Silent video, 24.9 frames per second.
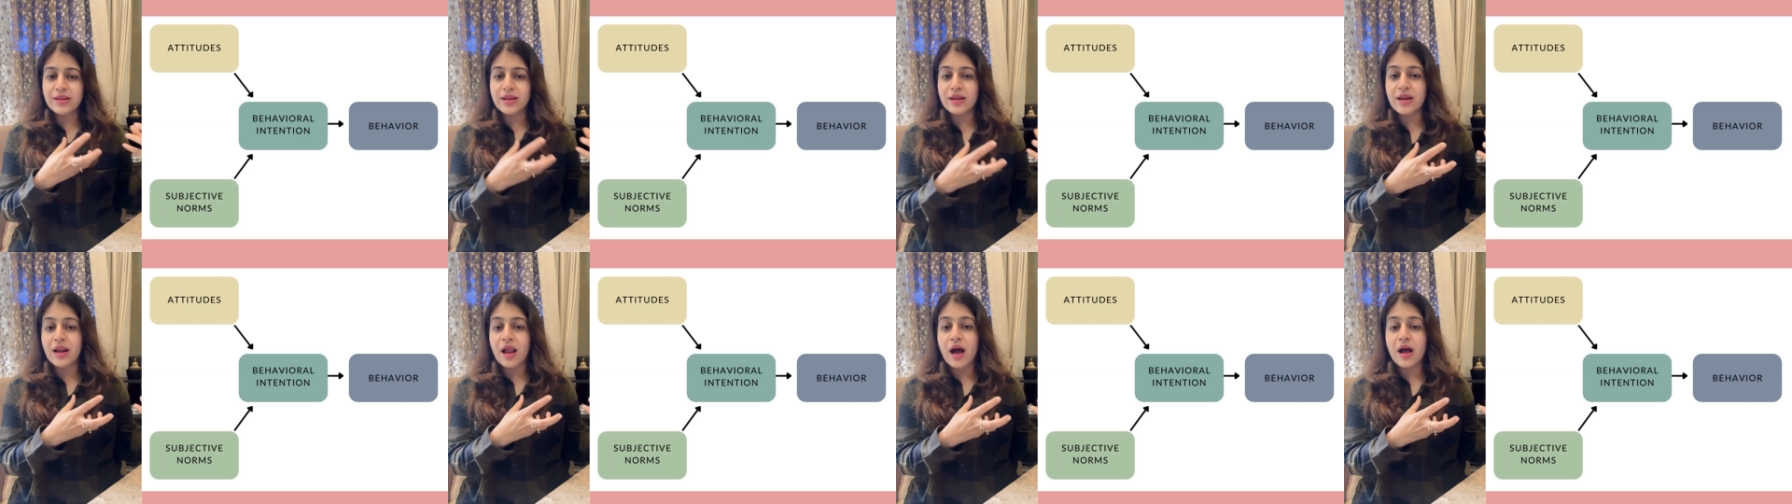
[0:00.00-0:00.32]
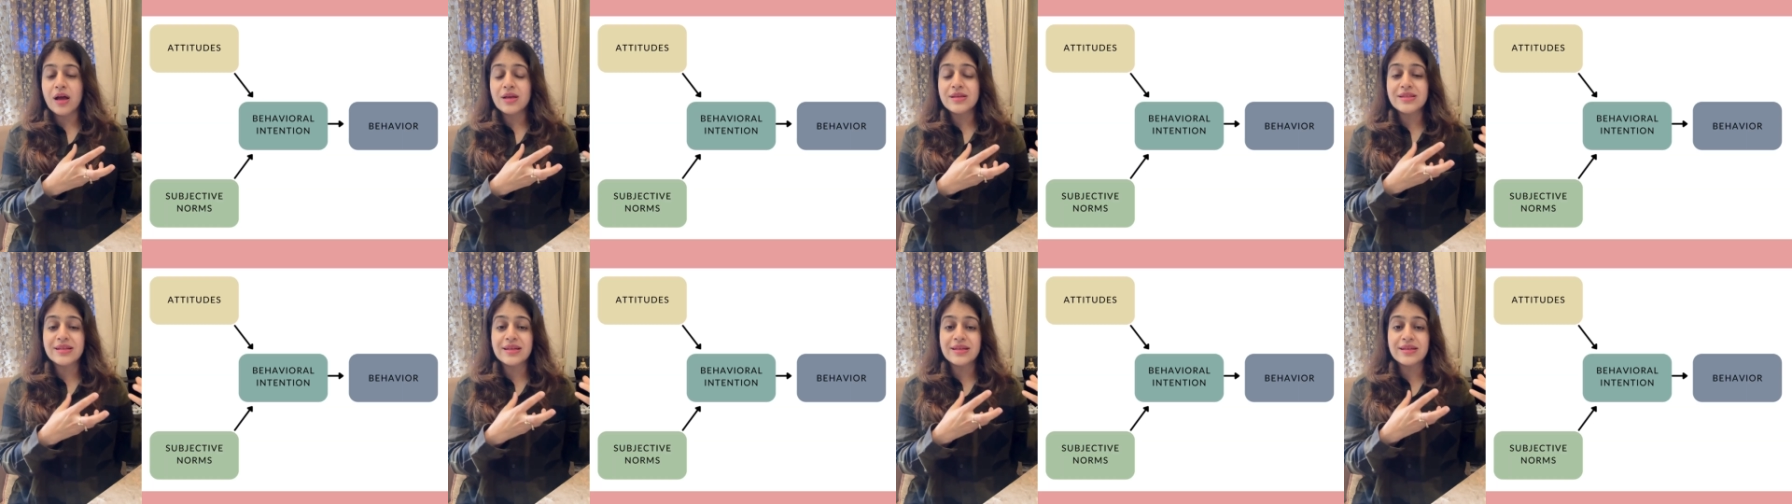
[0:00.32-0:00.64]
the
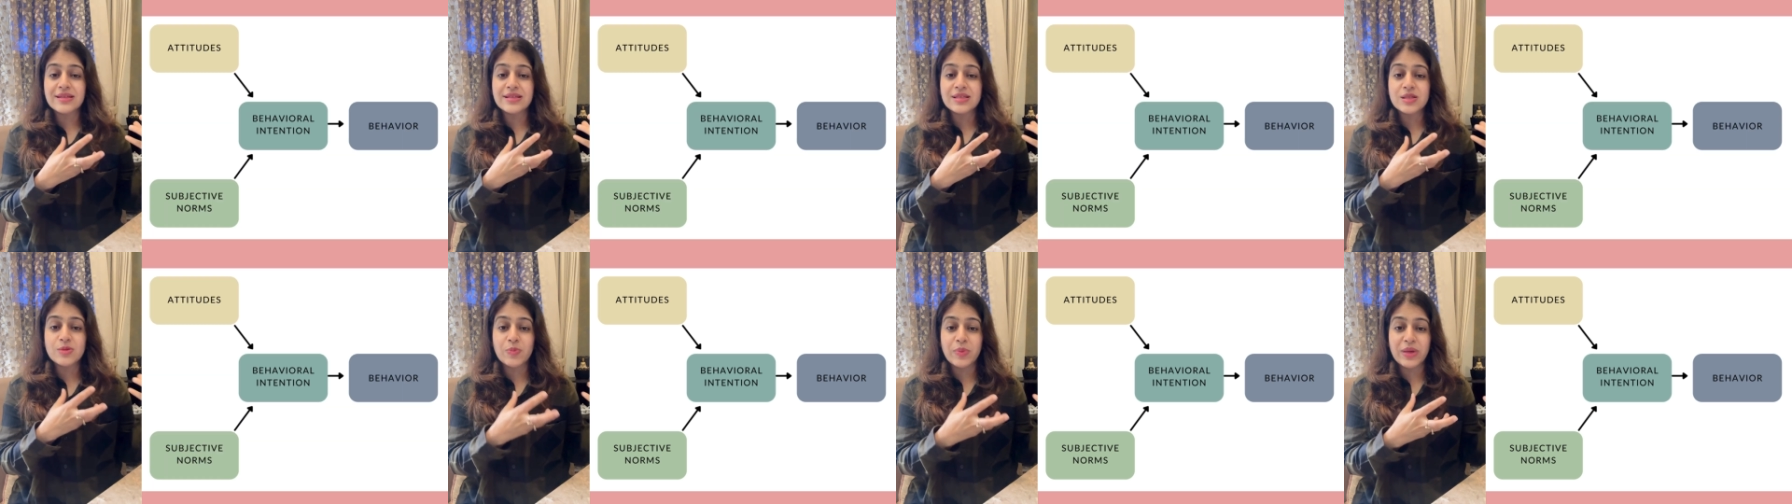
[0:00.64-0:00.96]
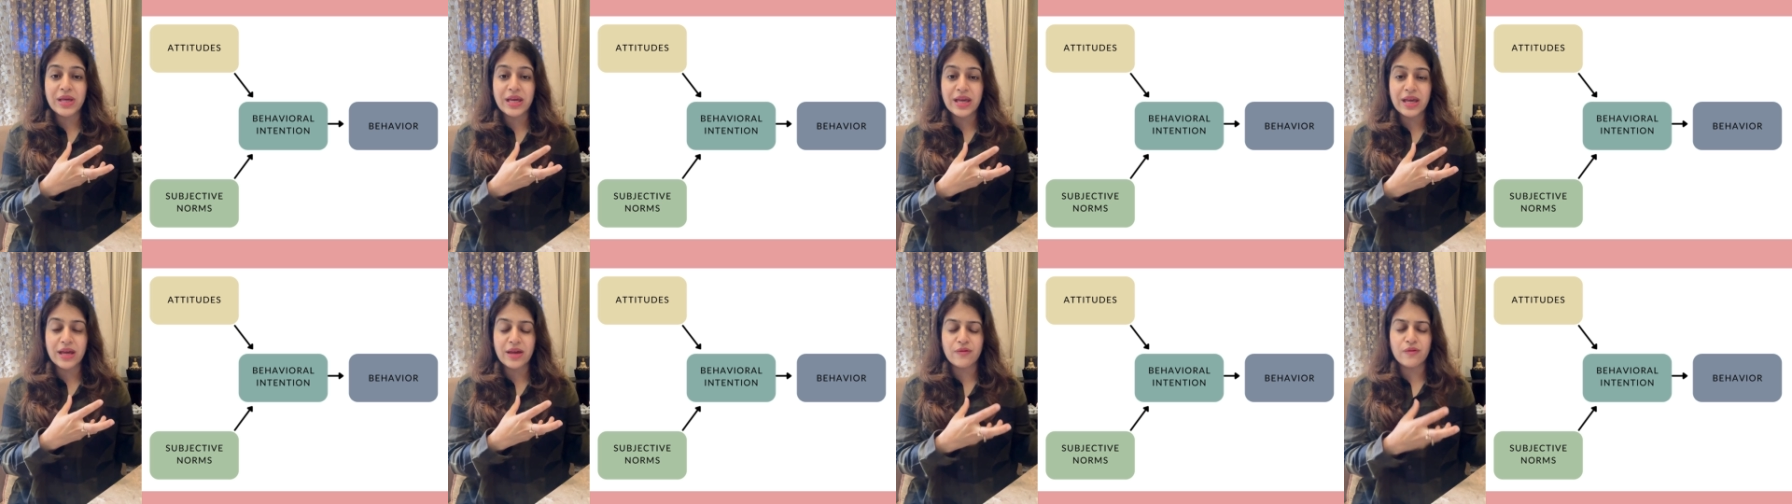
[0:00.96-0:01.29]
last, it is
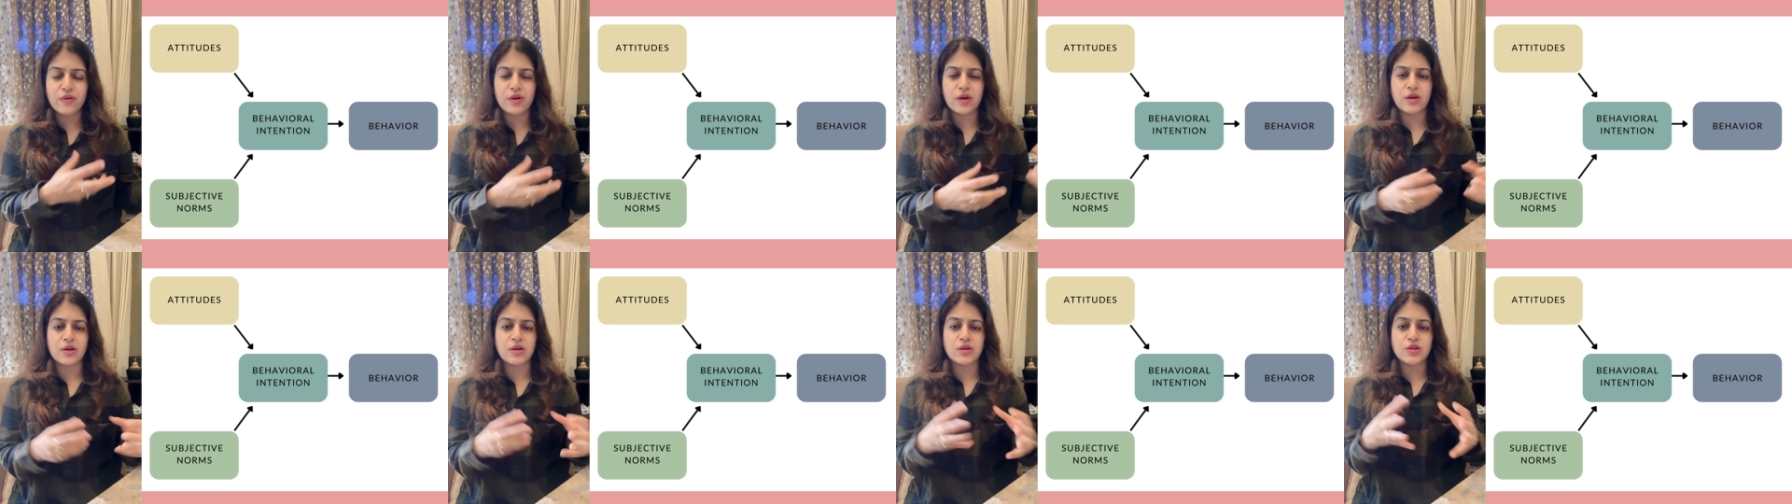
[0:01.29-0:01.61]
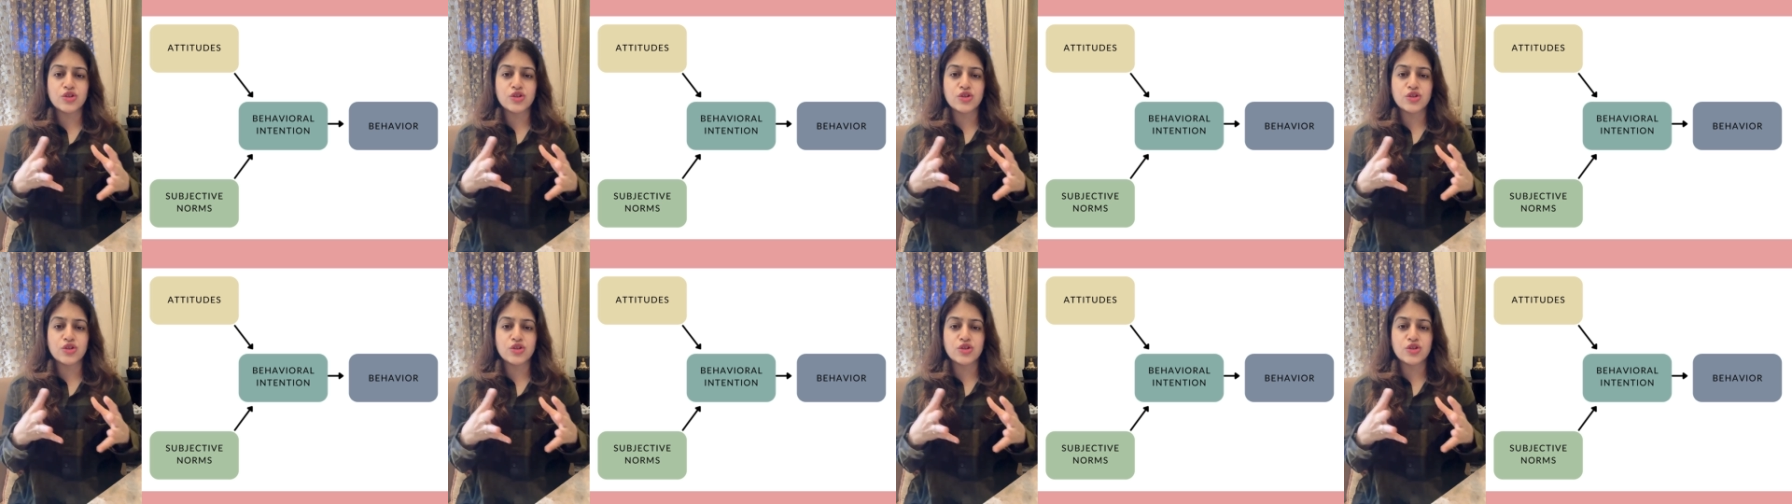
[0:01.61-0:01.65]
behavior.